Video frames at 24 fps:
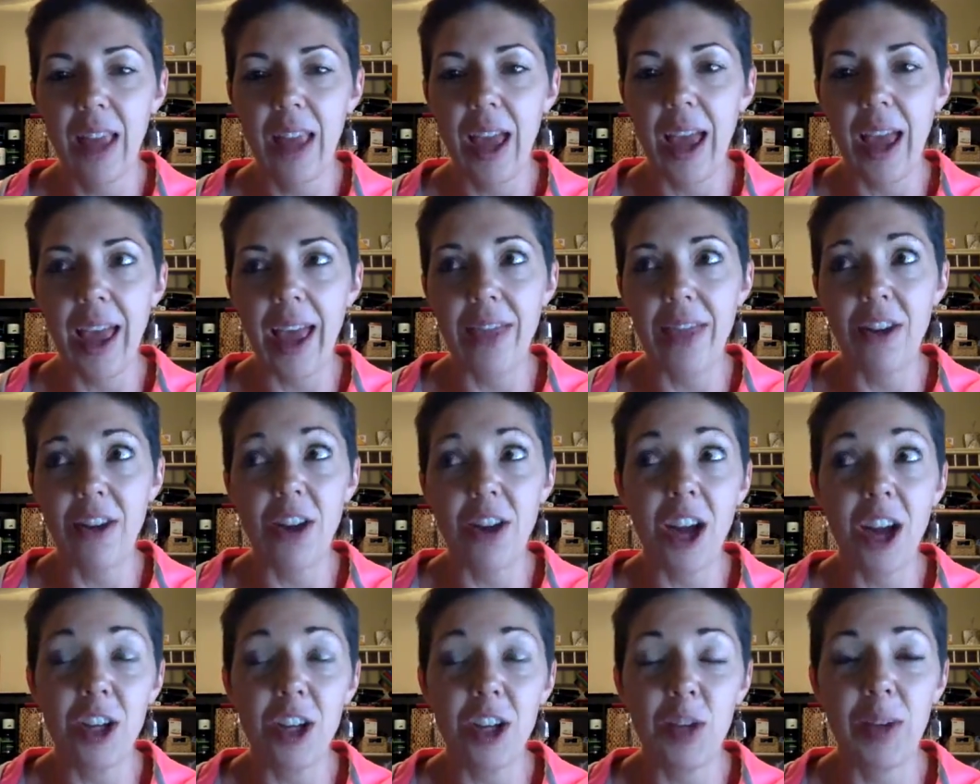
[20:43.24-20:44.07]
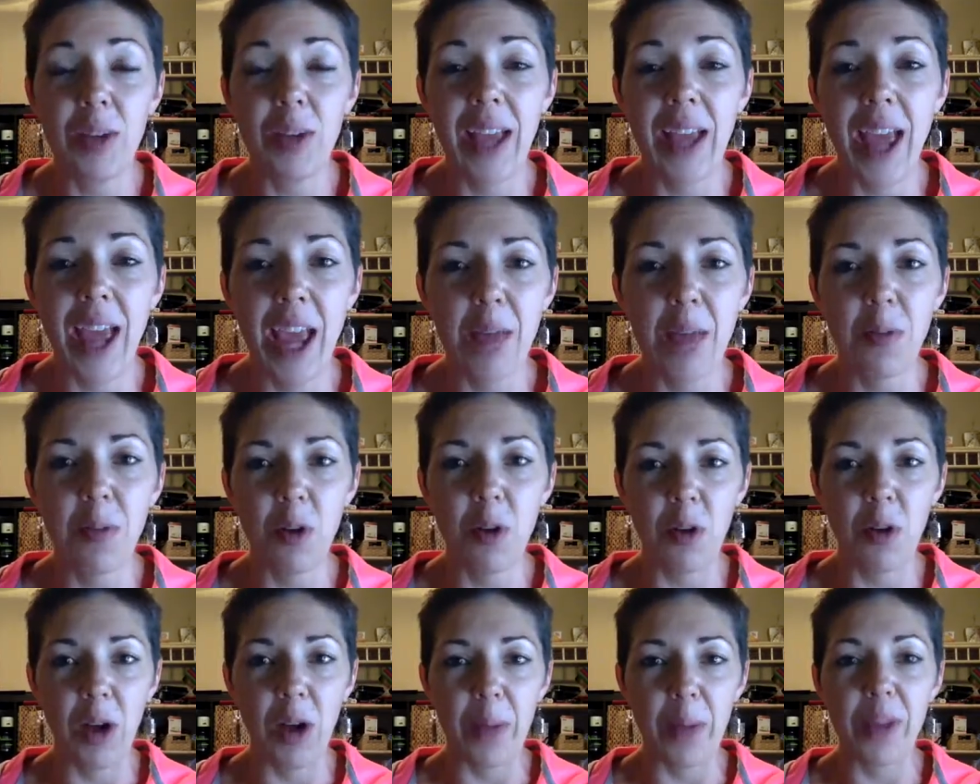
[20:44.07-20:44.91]
And they're not doing a
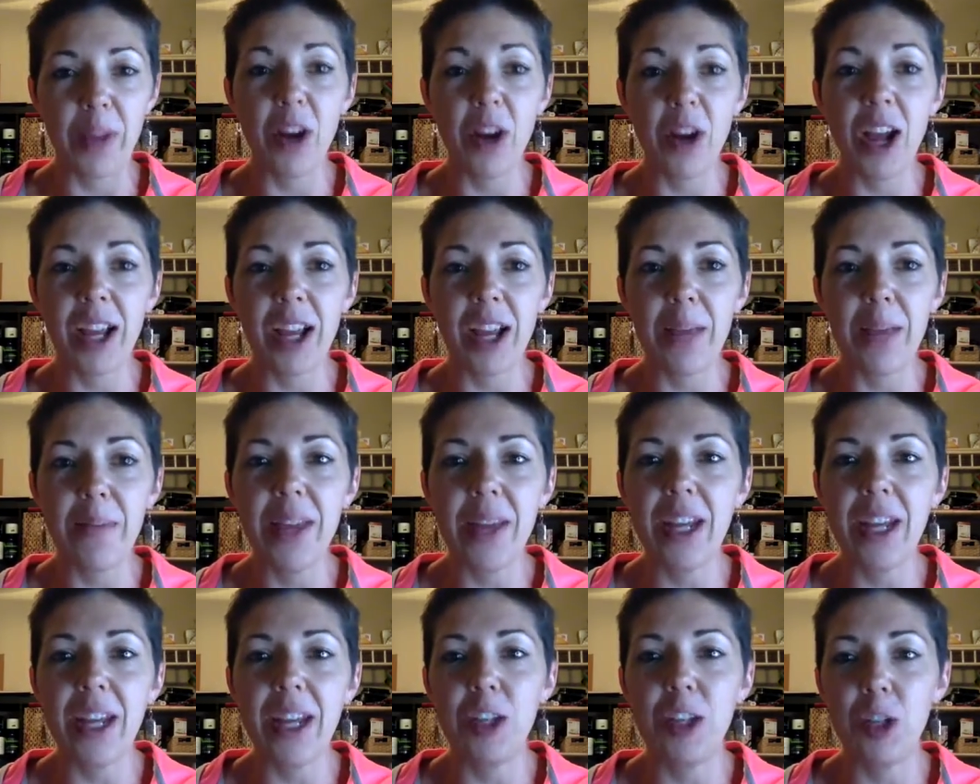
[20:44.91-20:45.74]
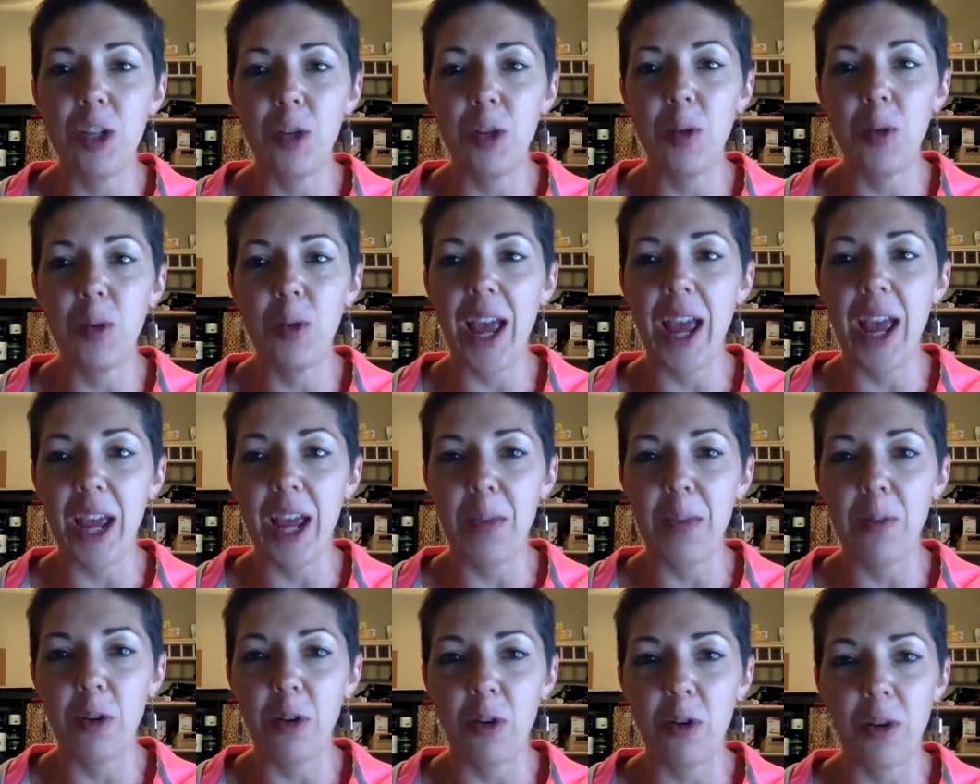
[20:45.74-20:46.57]
program. They're not committed to a
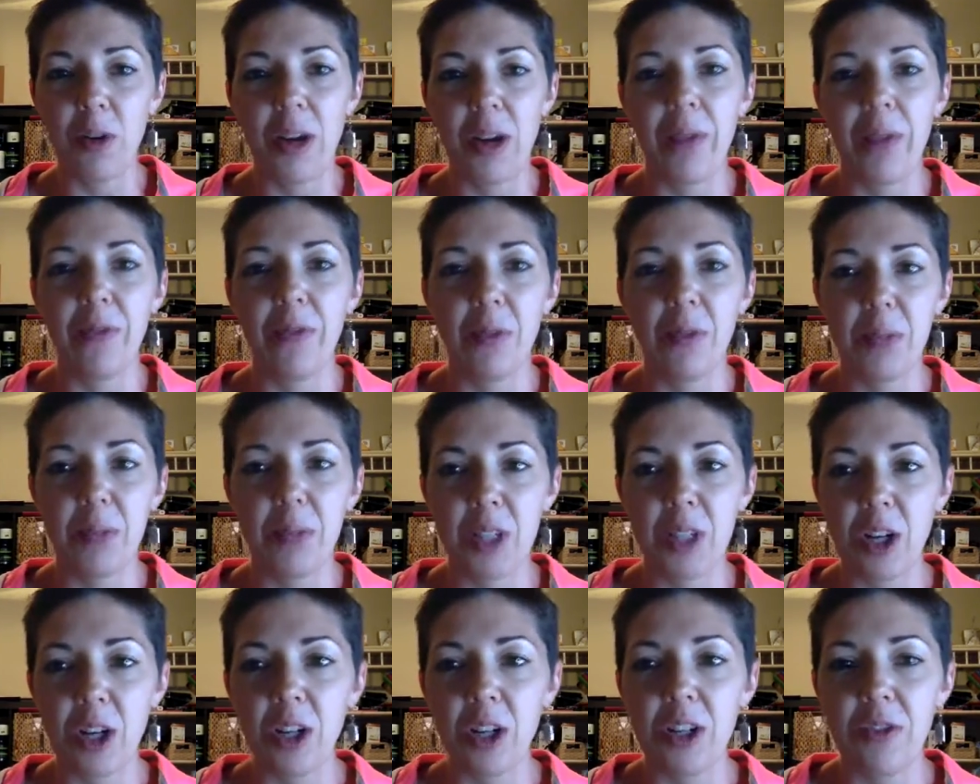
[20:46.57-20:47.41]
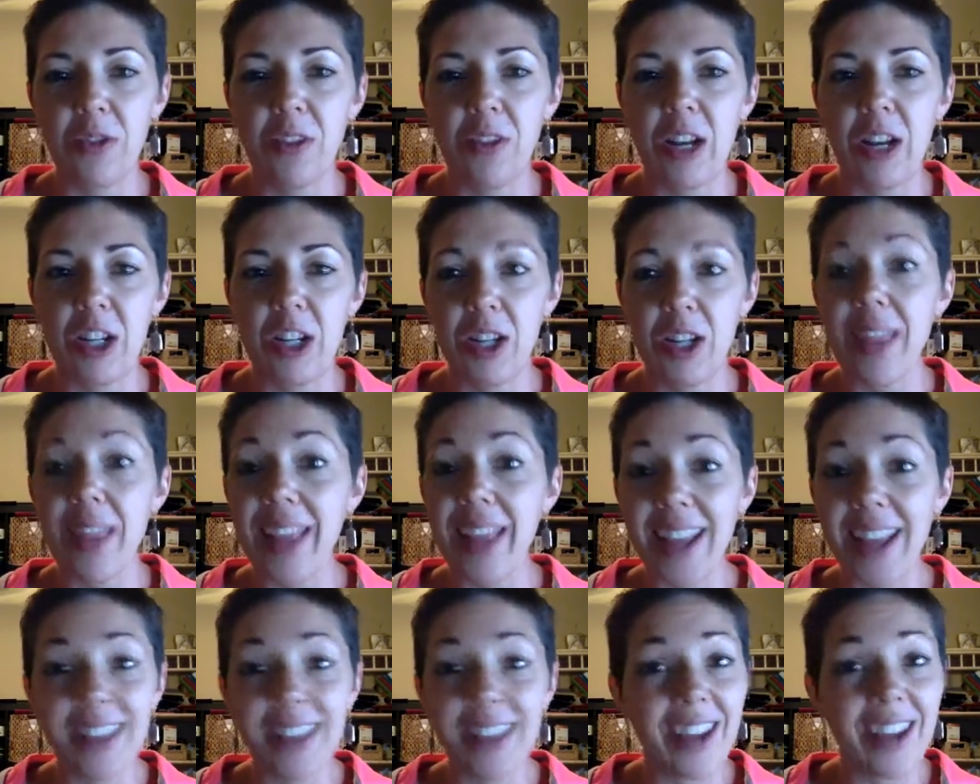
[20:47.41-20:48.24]
program from start to finish. And
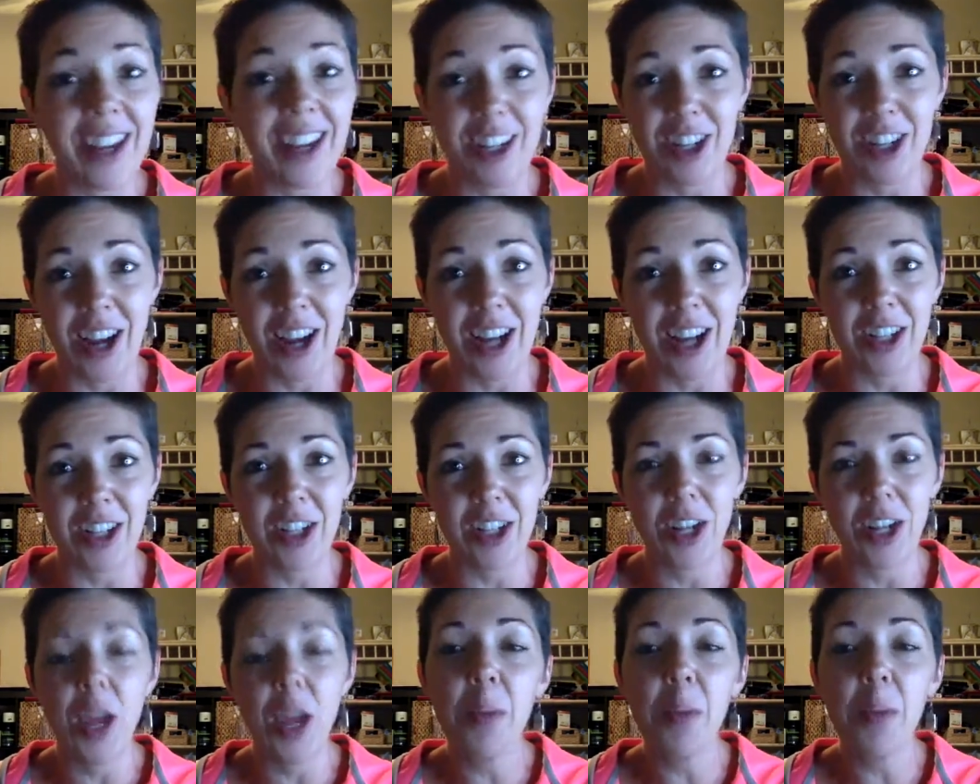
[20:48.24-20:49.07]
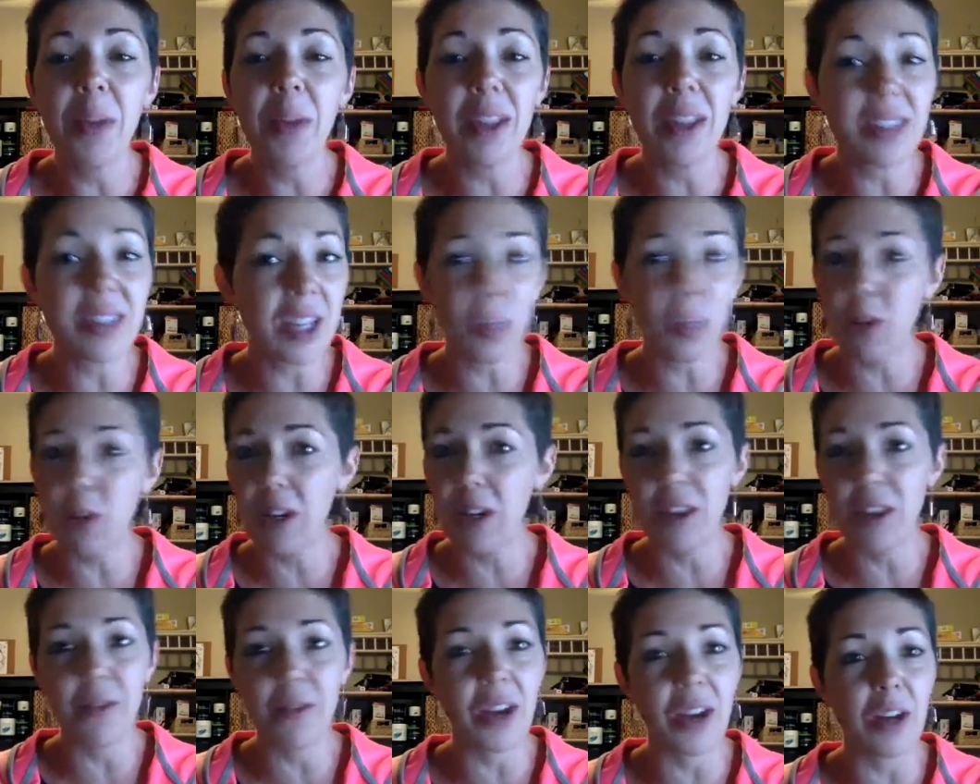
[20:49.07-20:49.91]
that's got to change, because that's one
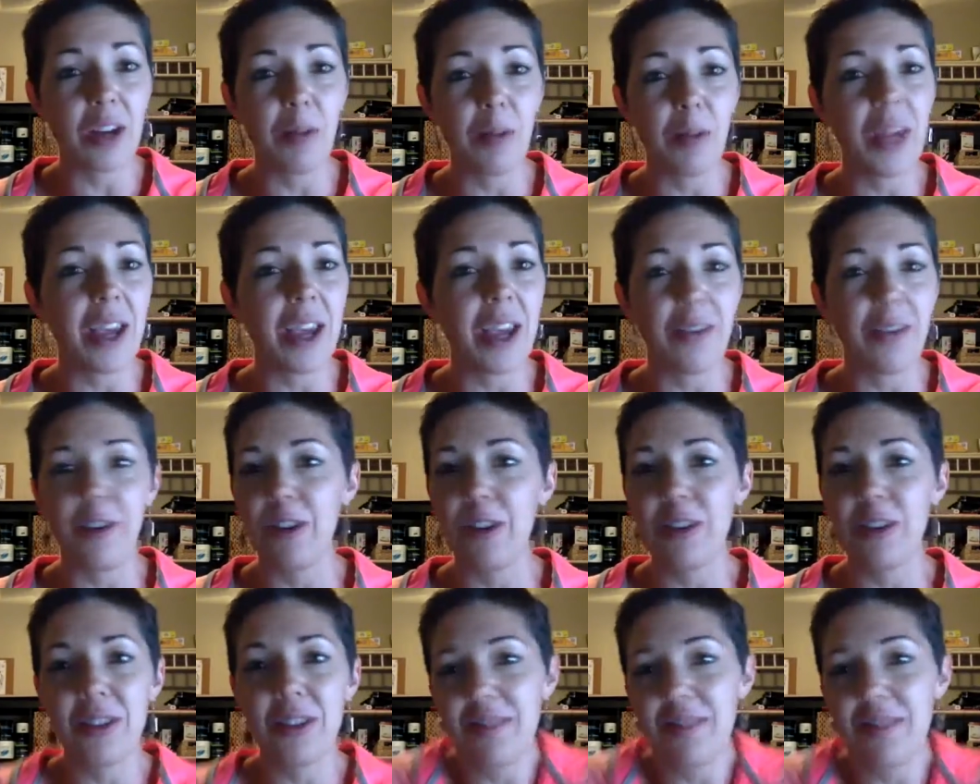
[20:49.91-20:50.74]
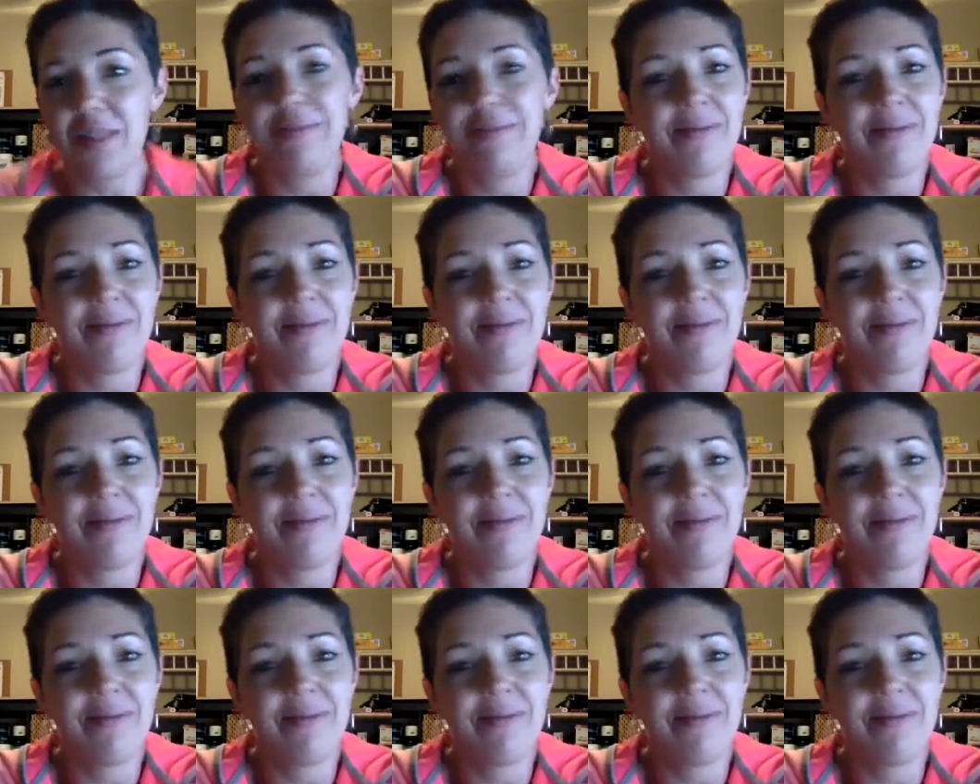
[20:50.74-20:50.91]
of the vital behaviors.